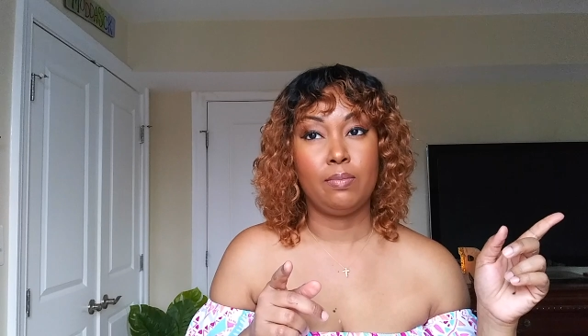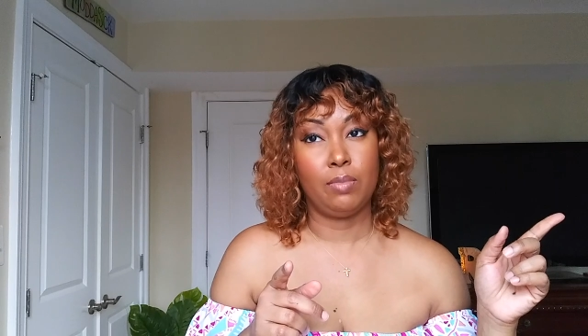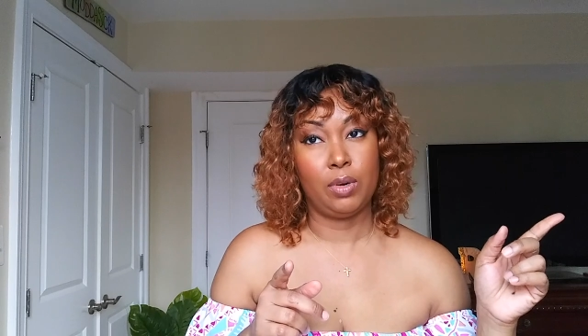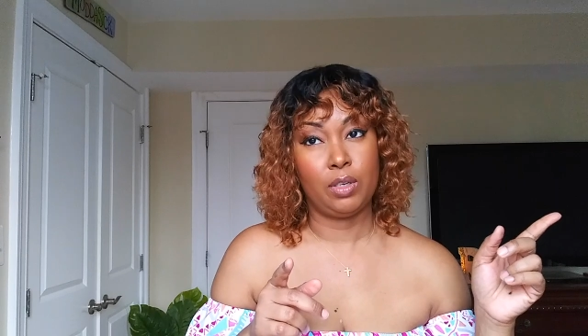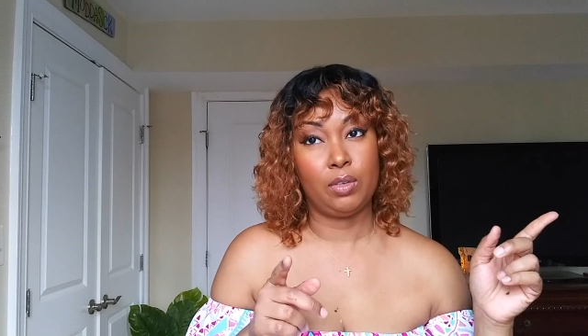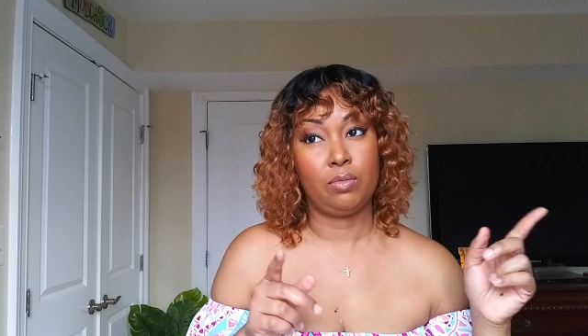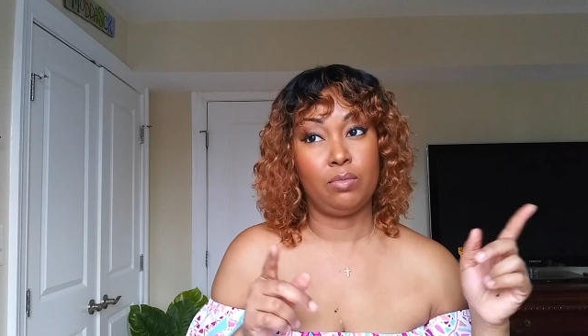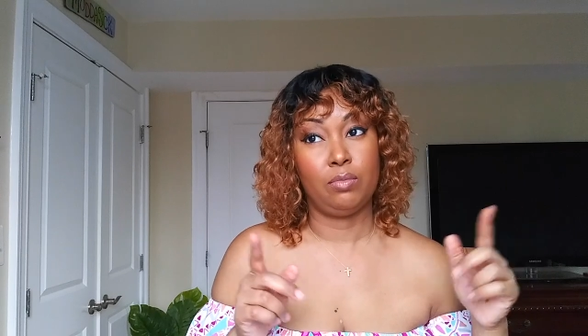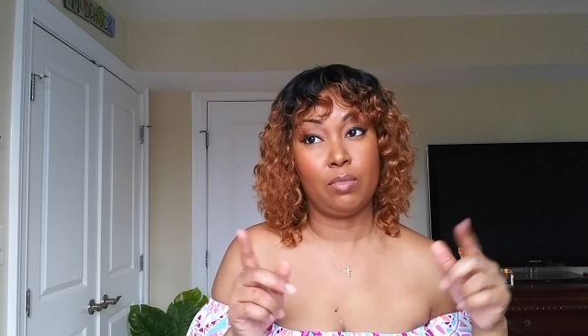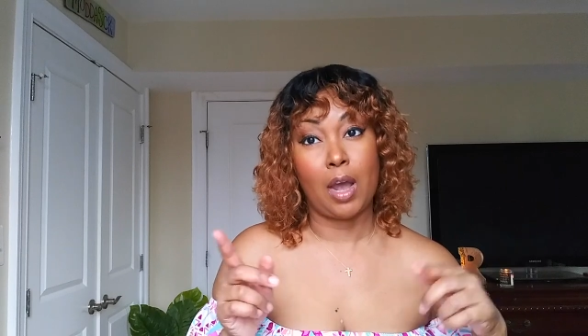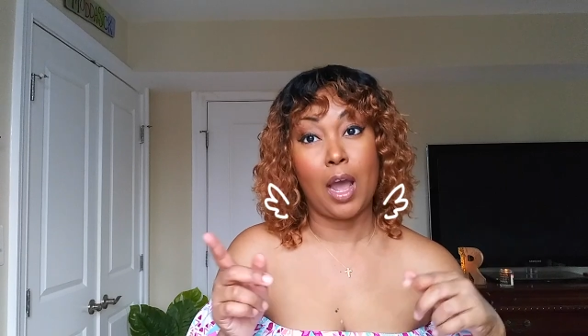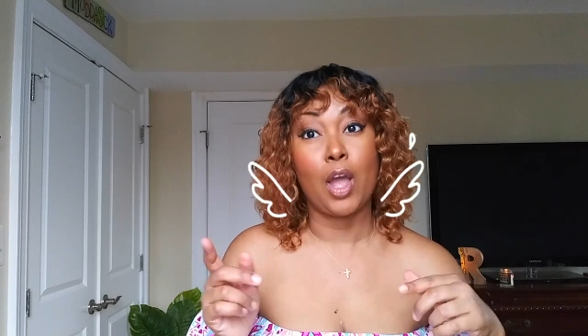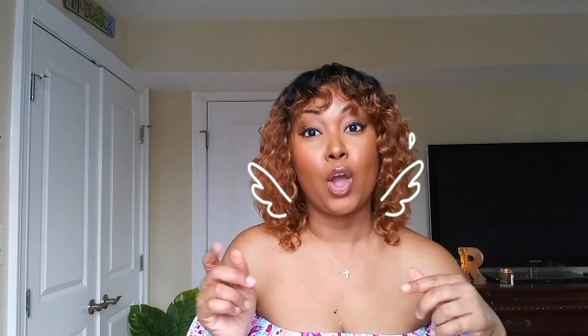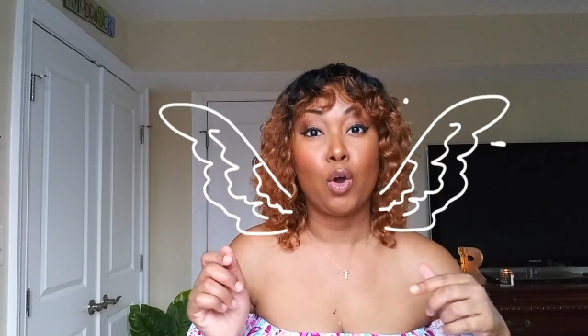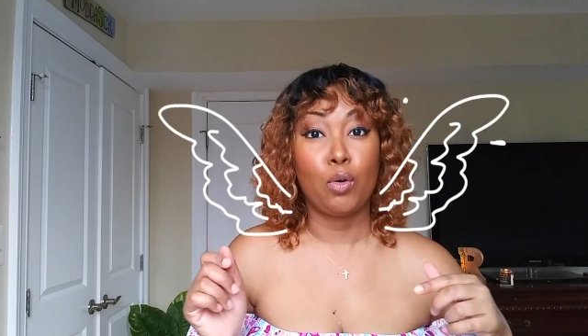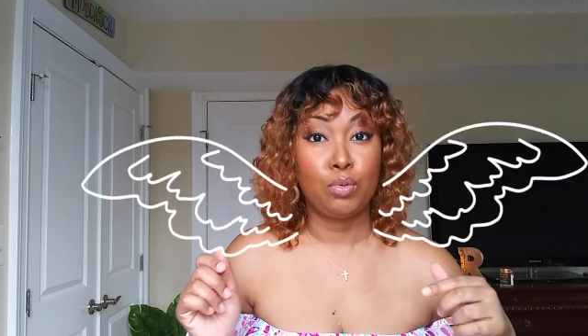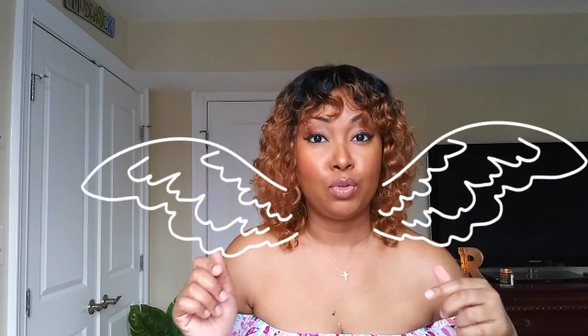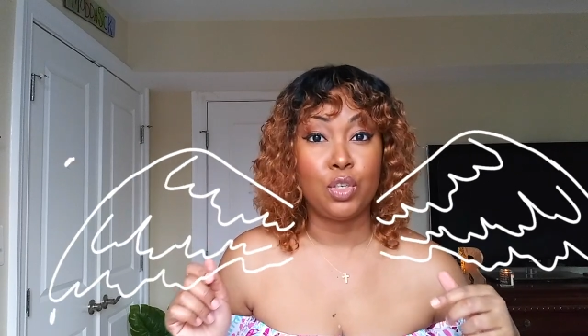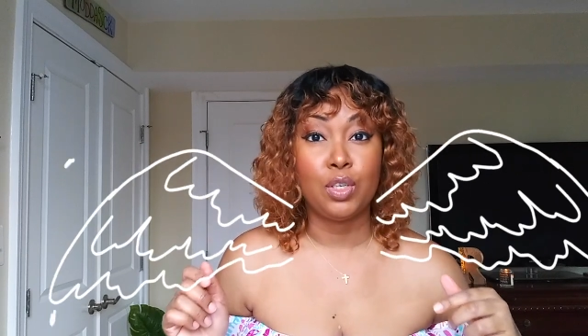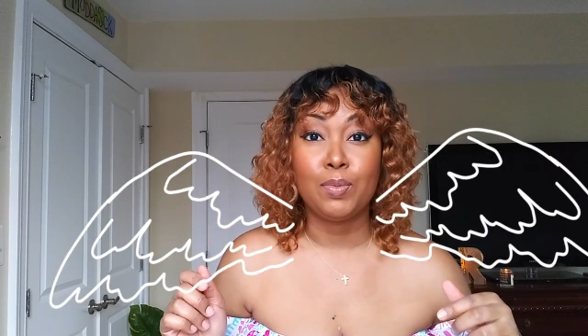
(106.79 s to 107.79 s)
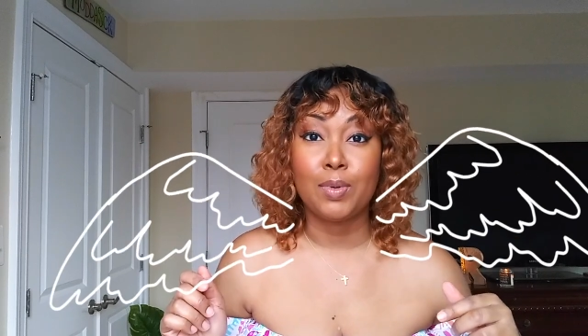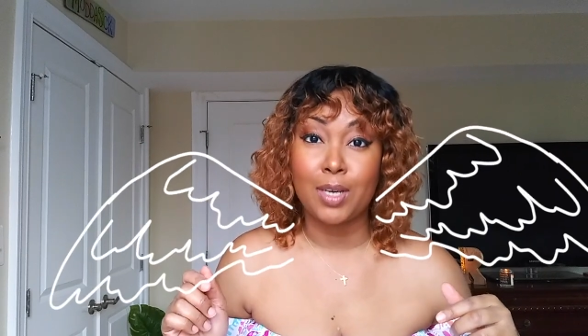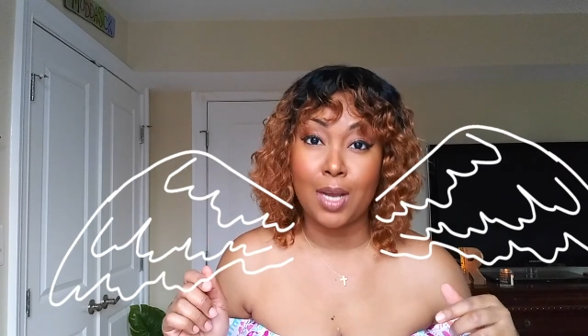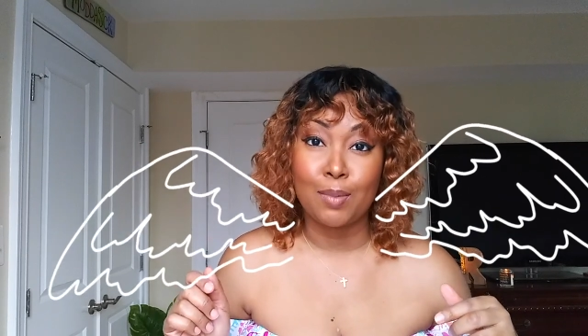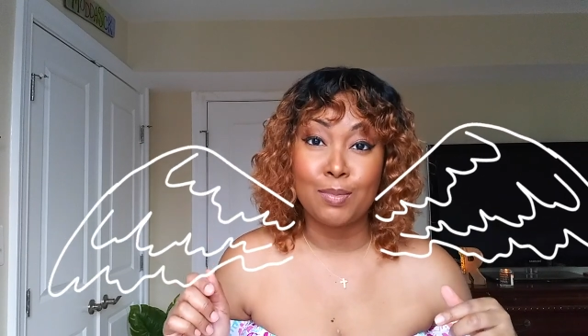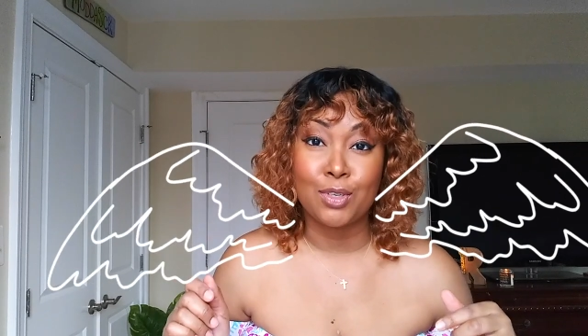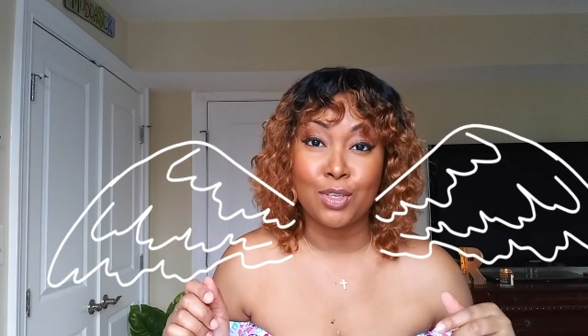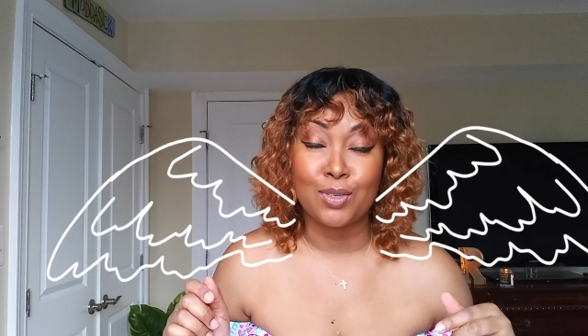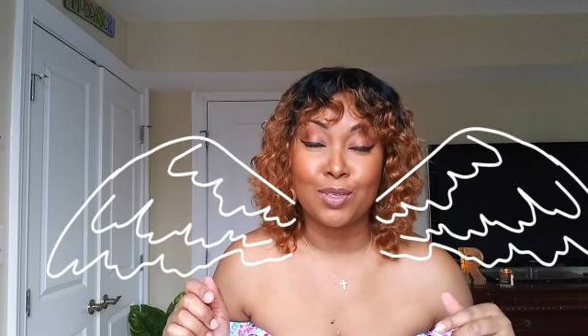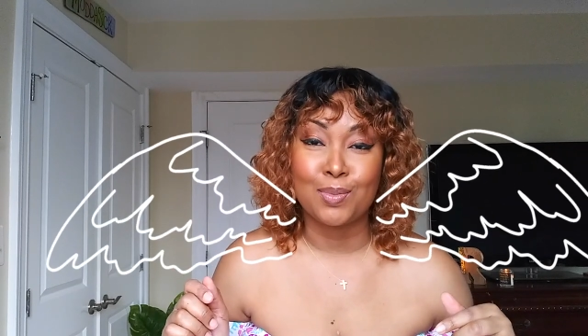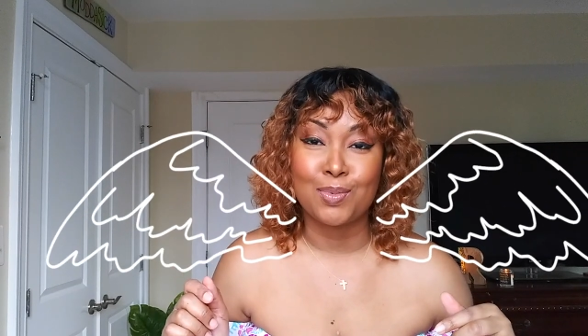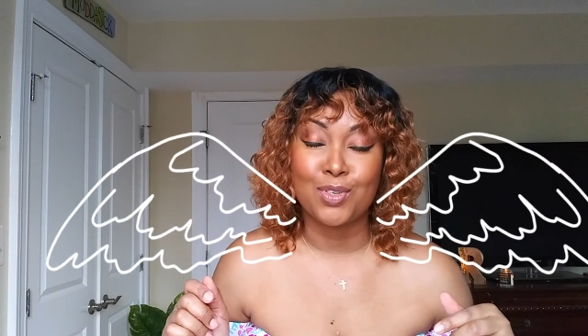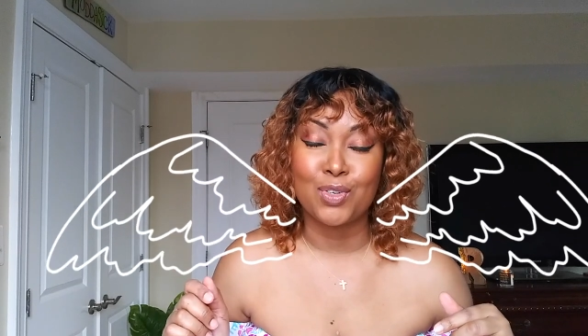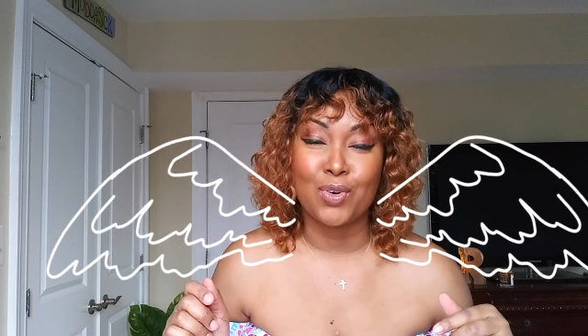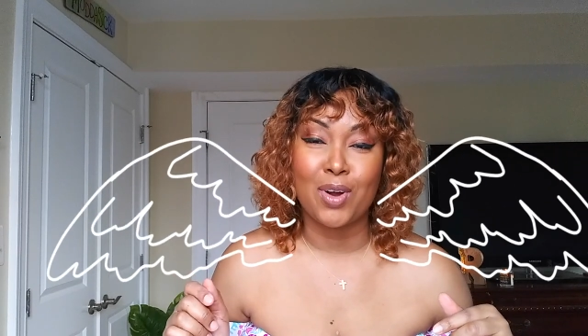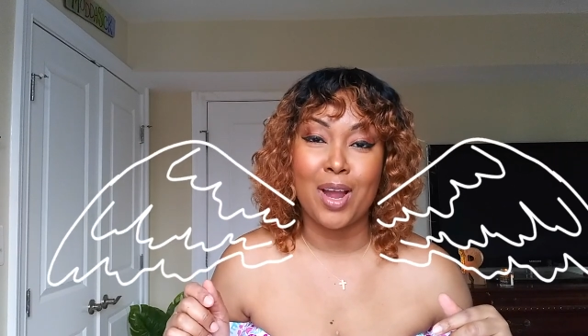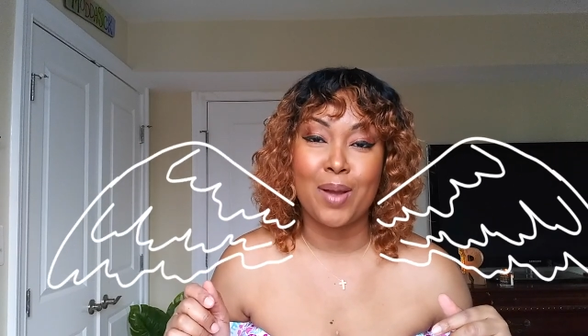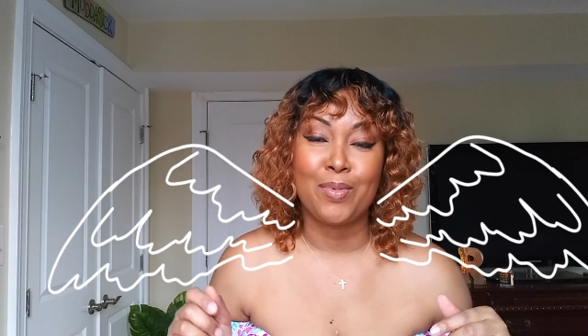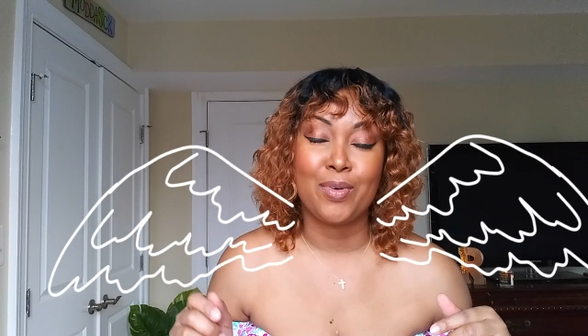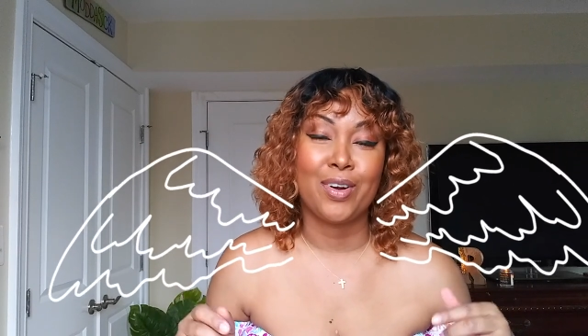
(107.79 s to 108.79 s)
but I hope she becomes a
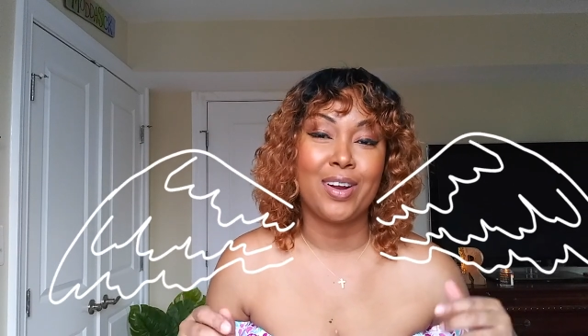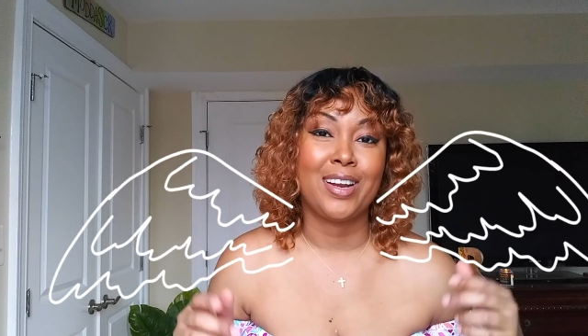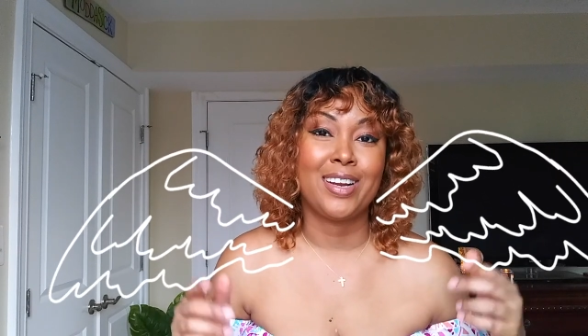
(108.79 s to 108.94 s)
subscriber,